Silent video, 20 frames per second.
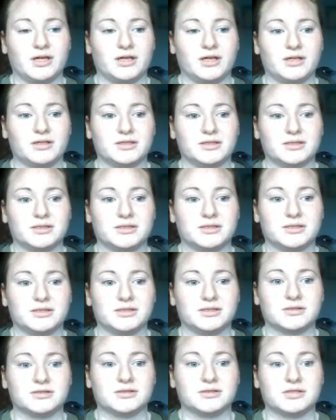is
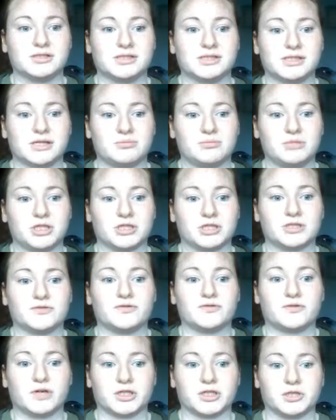to subject
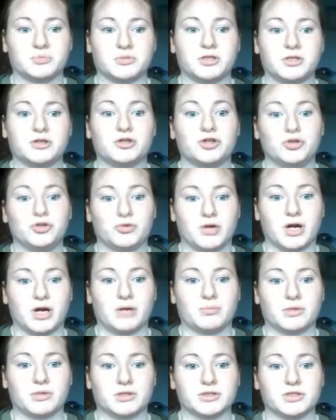freshmen or
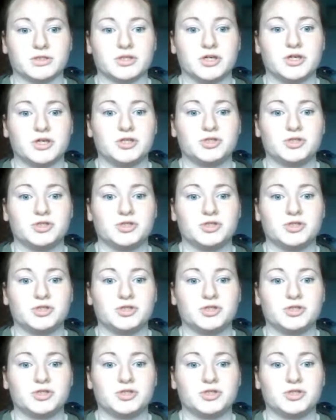newcomers